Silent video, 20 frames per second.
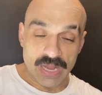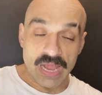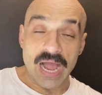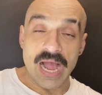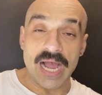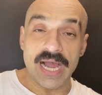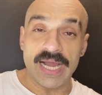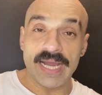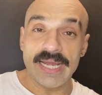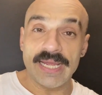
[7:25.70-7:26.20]

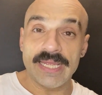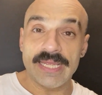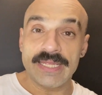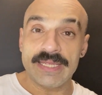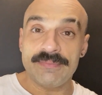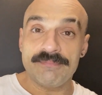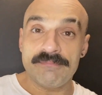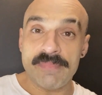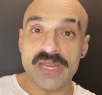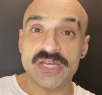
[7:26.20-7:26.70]

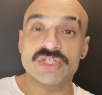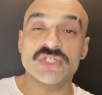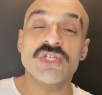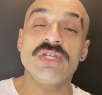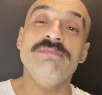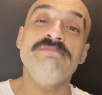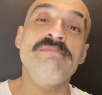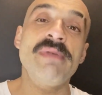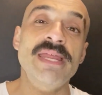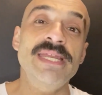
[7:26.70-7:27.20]
I
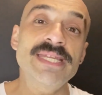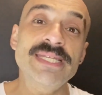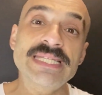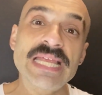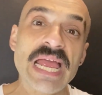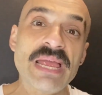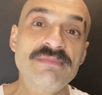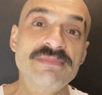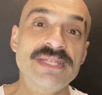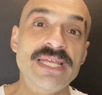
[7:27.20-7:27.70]
mentioned many
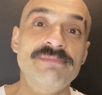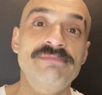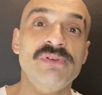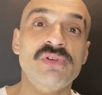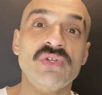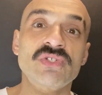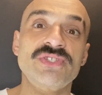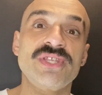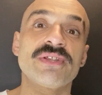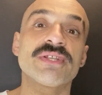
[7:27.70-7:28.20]
times that
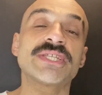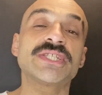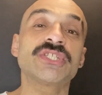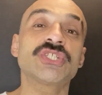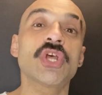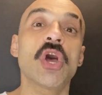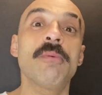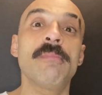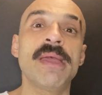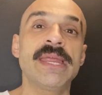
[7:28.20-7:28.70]
because there's
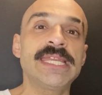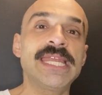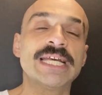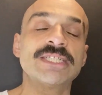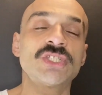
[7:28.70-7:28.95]
so many,